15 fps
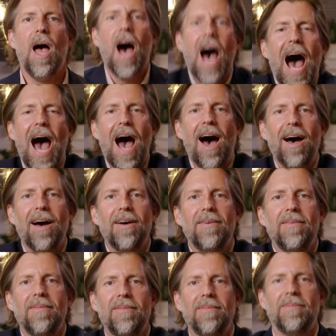
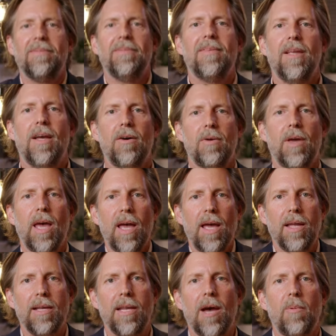Ha!
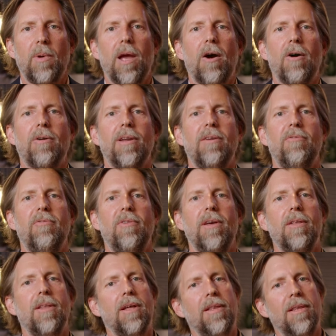Okay, now we already
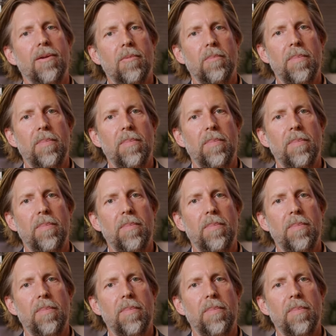feel a little